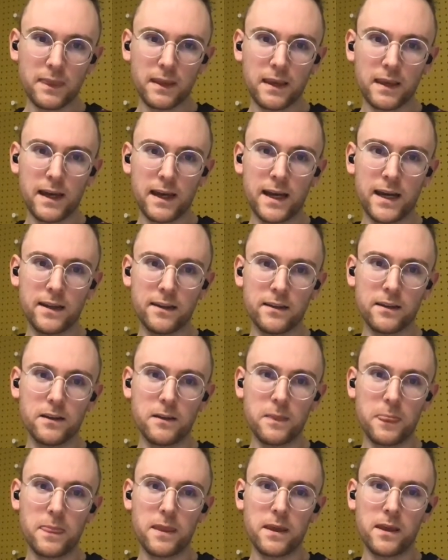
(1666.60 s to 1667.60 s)
And
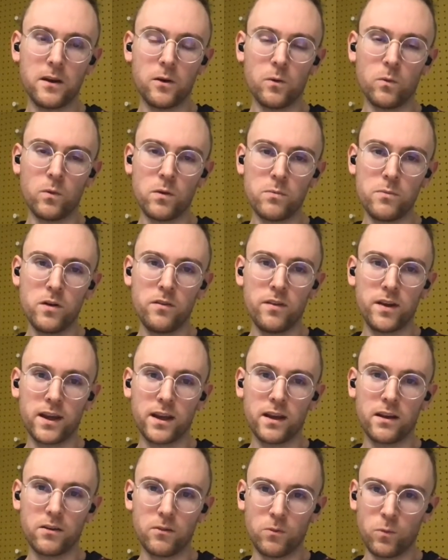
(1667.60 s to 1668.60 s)
you know, we're moving
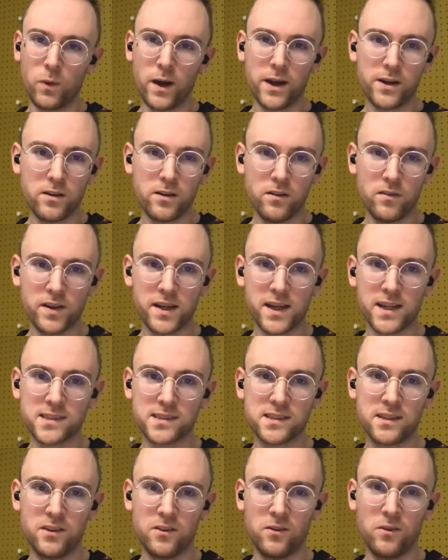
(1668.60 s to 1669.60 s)
way too fast
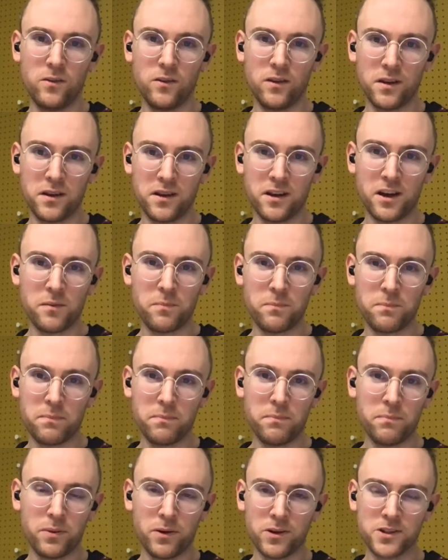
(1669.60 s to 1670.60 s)
to not
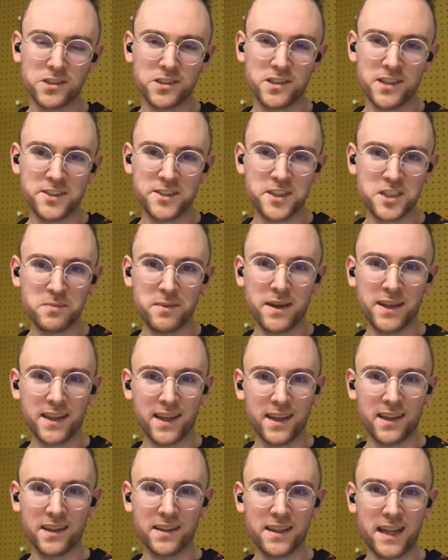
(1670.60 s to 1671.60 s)
push decision
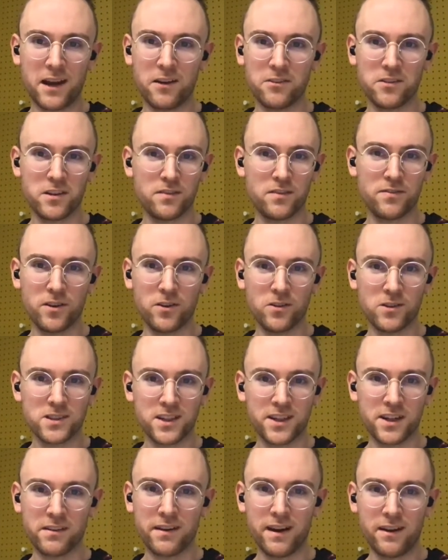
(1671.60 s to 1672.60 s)
making down to the folks on
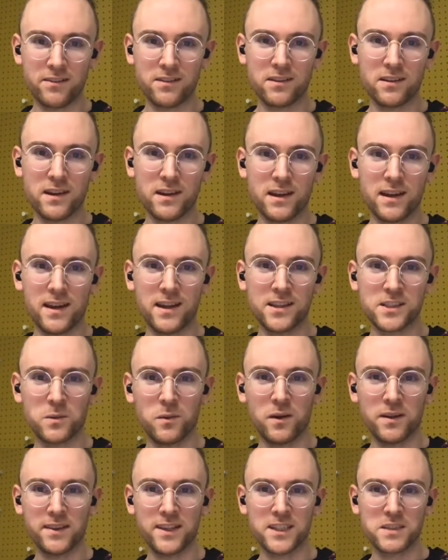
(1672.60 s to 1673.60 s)
the ground. And so
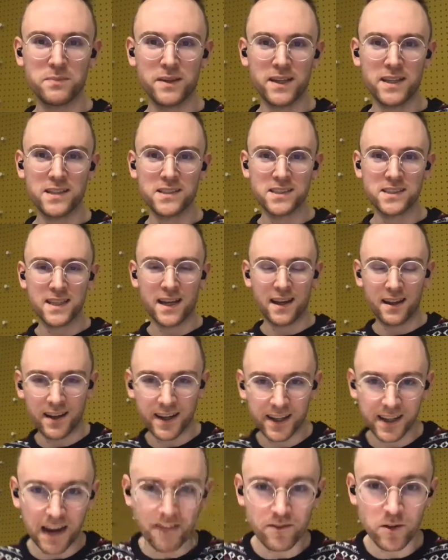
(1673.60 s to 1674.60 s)
what this means is that
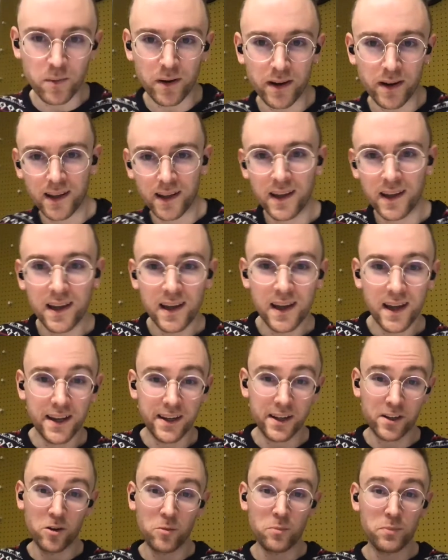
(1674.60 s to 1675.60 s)
like everybody in the
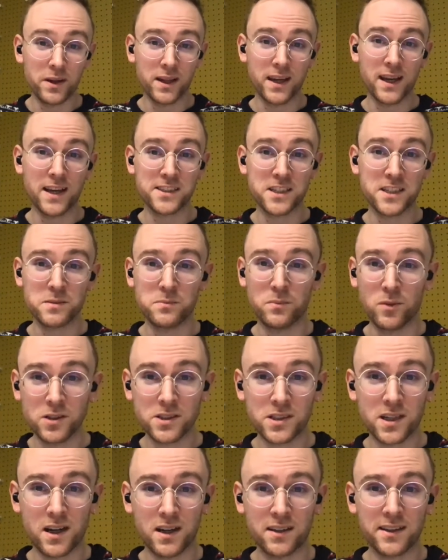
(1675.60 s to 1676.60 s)
company has as much
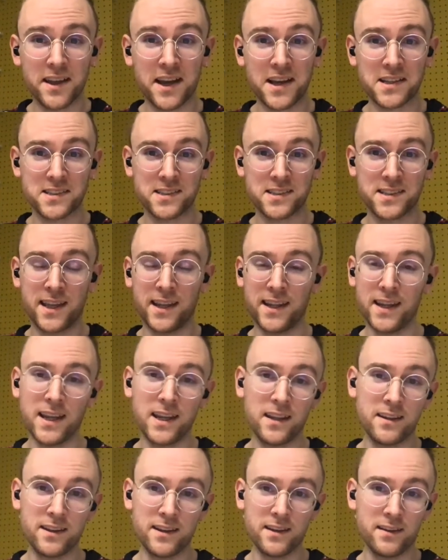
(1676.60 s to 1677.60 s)
context as they need
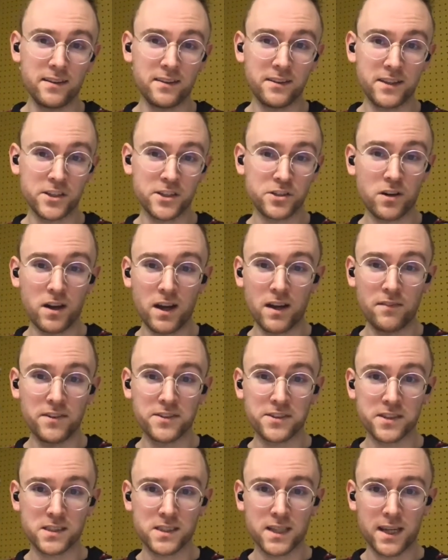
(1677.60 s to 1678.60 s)
to to thrive and
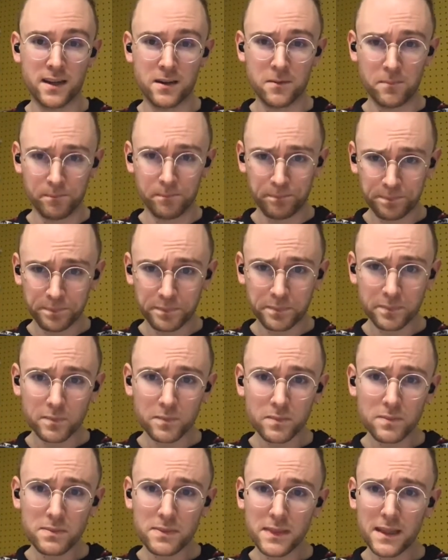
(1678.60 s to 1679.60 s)
succeed.
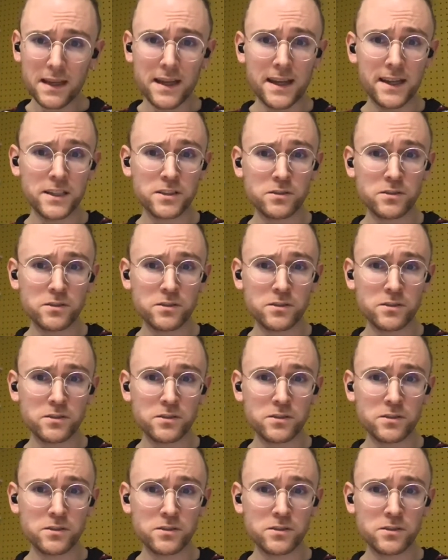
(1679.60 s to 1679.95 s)
And it's